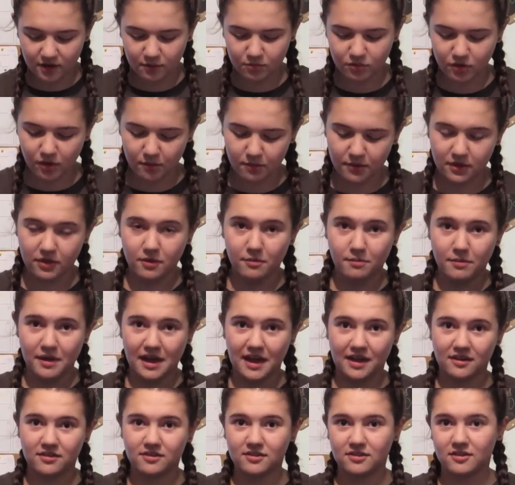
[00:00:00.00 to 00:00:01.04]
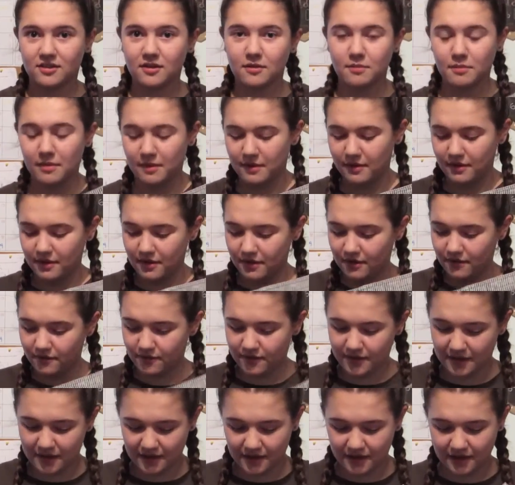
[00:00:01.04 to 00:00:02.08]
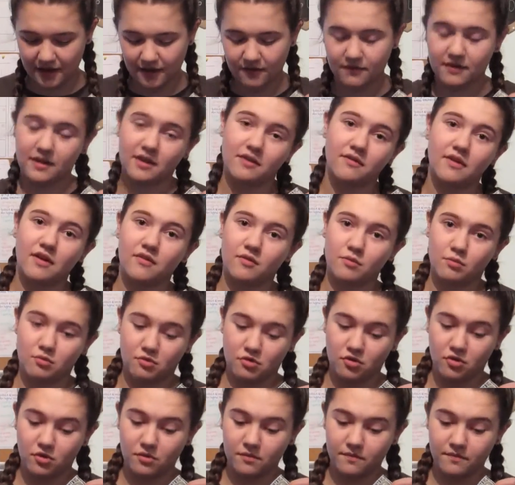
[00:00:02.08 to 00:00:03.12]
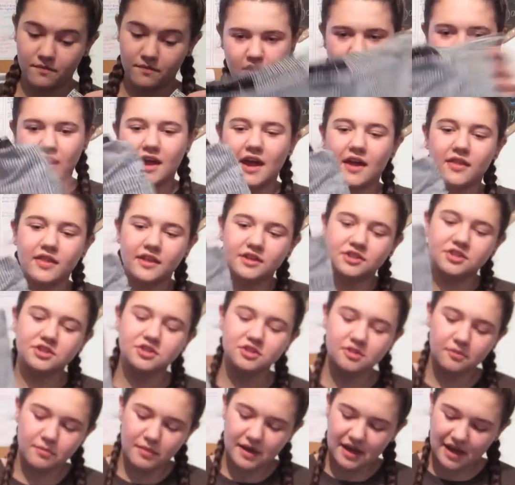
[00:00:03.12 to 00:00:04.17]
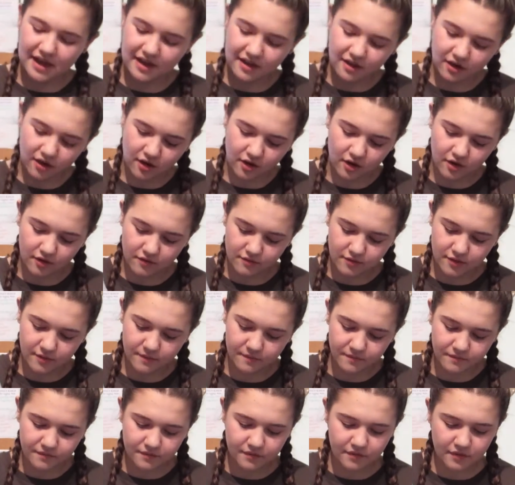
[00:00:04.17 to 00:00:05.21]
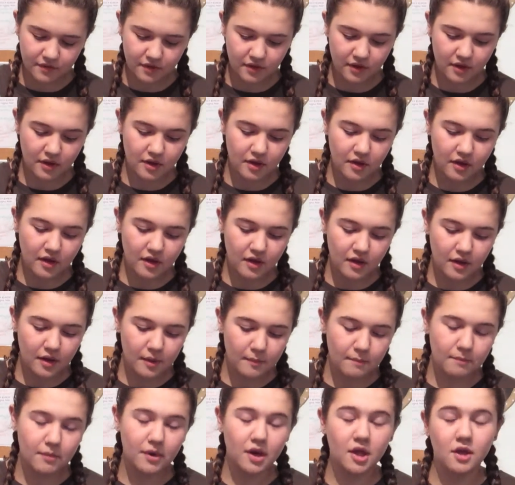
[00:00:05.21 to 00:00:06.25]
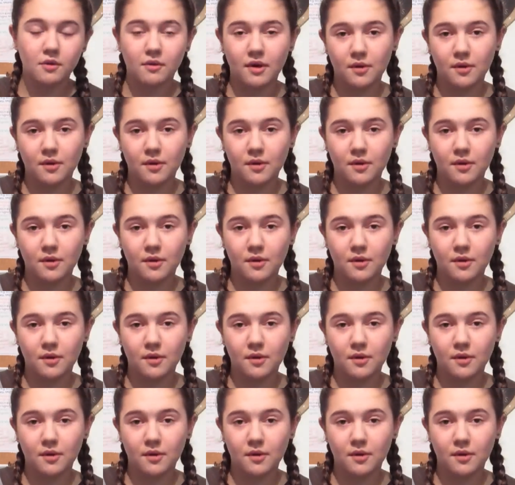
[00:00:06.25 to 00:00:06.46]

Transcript: are probably the best thing I think I've ever brought. Yeah, they're just a pair of blue